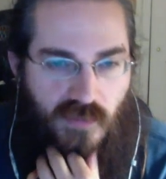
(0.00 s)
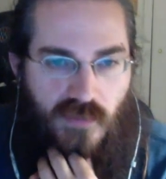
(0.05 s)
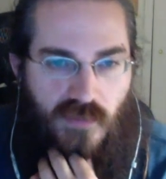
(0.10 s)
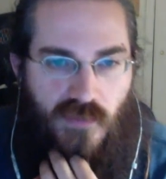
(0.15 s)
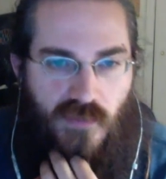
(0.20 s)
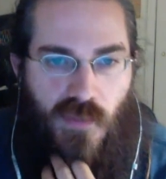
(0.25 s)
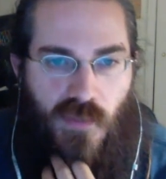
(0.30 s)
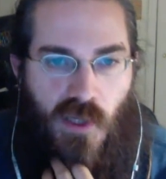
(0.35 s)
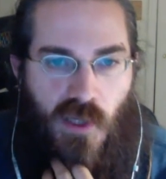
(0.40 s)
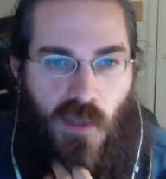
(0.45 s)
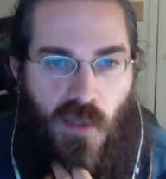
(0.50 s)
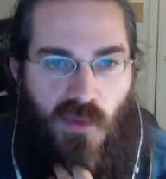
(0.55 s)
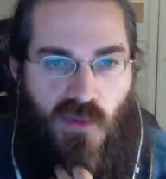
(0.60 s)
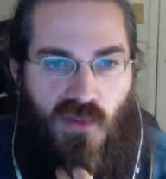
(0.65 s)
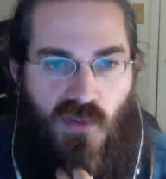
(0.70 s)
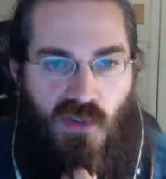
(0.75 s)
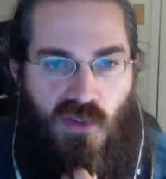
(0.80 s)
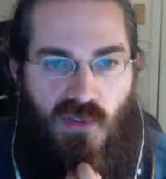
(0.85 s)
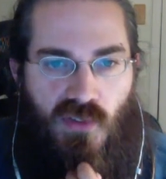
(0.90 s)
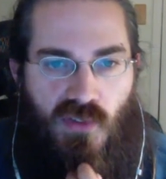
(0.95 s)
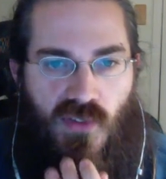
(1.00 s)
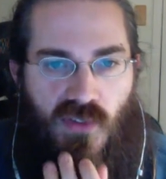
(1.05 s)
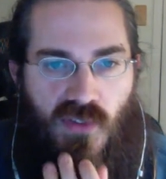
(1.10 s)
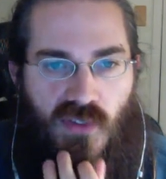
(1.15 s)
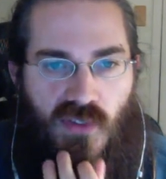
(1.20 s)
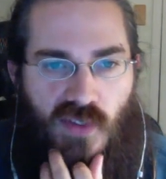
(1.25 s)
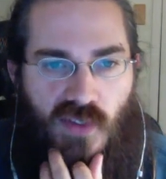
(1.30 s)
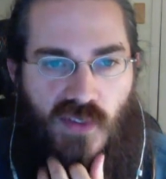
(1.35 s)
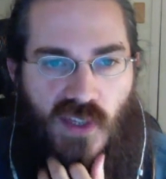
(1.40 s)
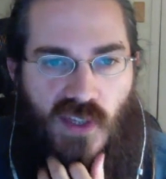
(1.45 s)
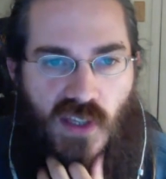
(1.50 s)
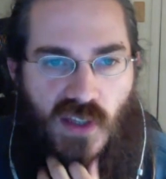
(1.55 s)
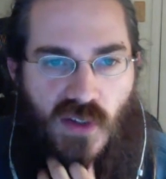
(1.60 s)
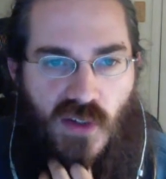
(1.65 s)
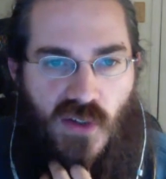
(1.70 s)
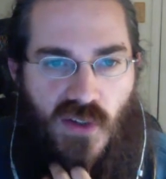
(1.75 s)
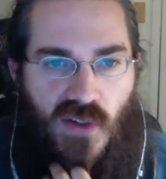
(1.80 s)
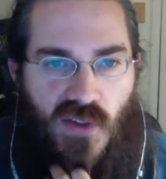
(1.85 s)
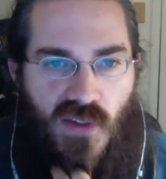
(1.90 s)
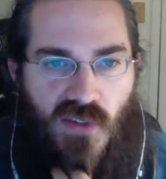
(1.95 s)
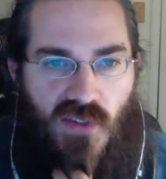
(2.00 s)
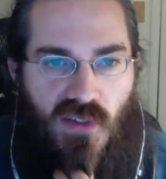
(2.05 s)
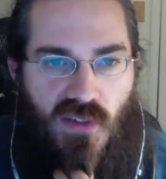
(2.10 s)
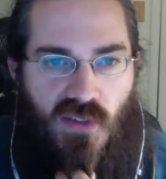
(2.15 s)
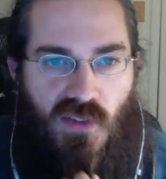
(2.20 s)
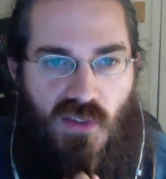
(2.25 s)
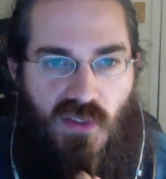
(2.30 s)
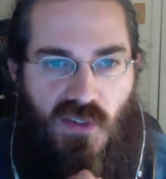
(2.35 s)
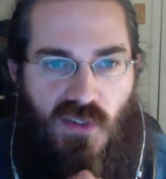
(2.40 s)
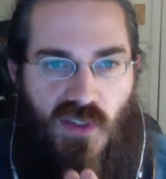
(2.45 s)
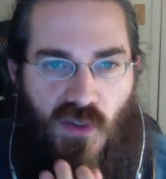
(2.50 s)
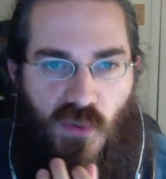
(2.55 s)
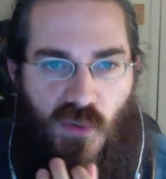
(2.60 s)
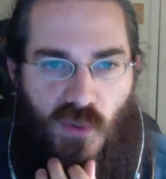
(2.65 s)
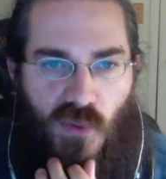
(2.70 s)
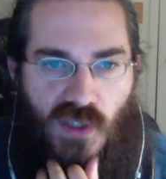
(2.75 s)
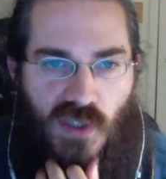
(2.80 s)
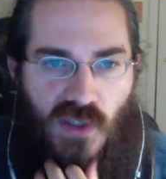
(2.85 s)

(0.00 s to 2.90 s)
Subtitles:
publishers and stuff take on the stuff that's like gritty or